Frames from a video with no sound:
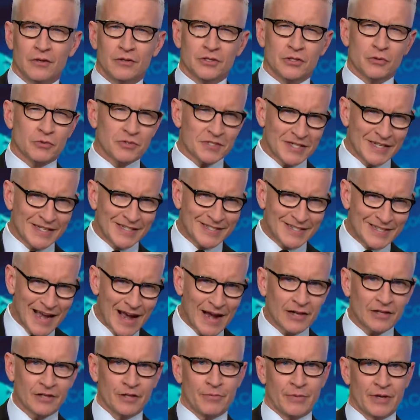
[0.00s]
so he wasn't
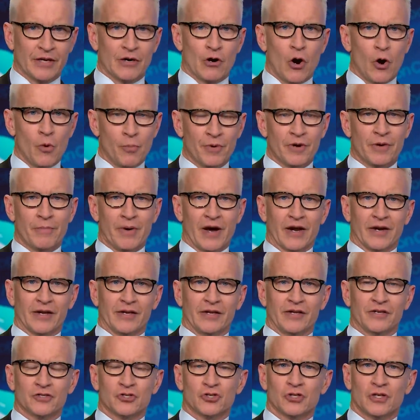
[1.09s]
exactly being open about
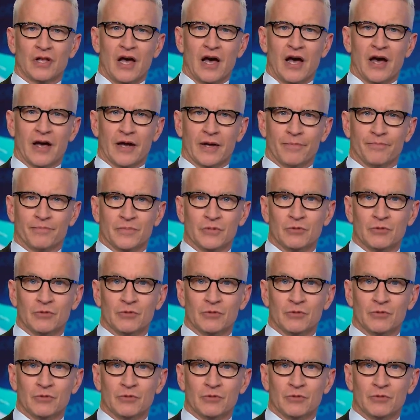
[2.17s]
it in July.